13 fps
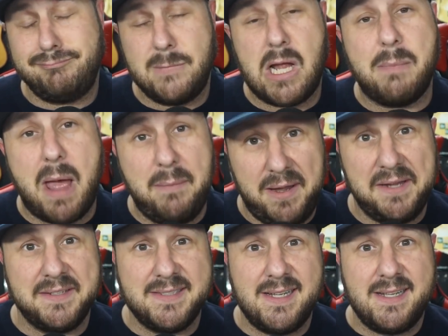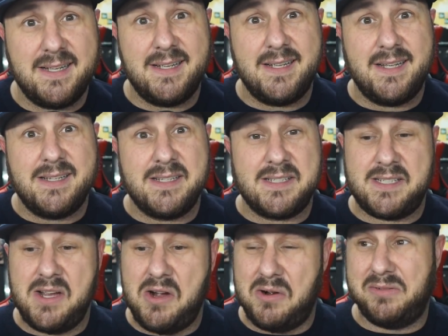Come at me.
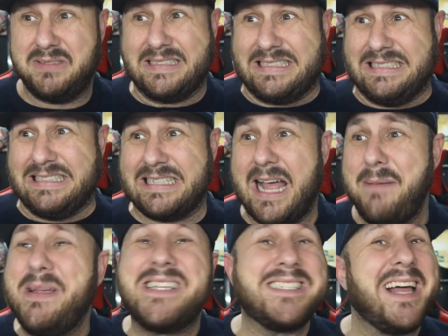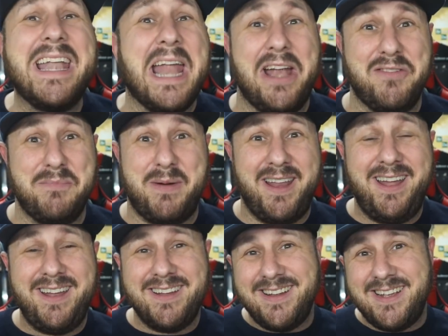So, hmm, happy Sunday,
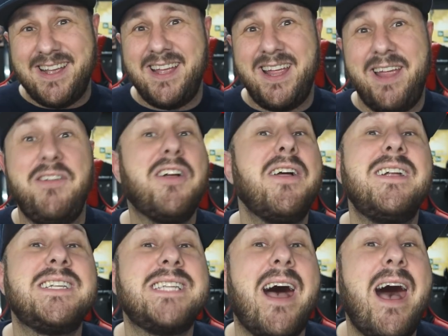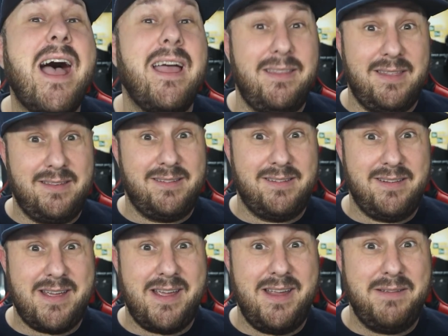everybody. If you're going to tithe,
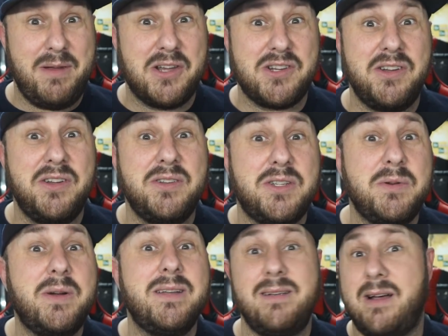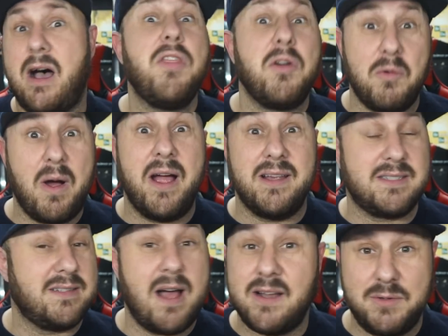okay, make sure you do it
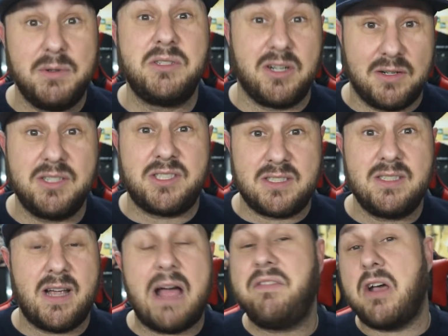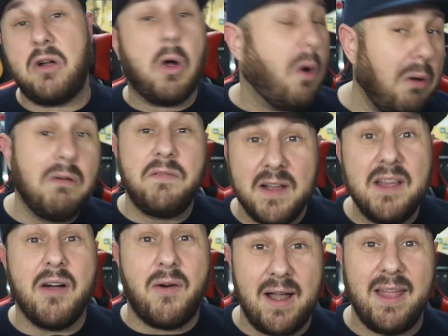otherwise, not to a church. I've got a whole
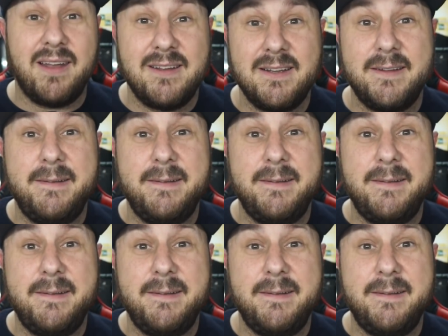video on it.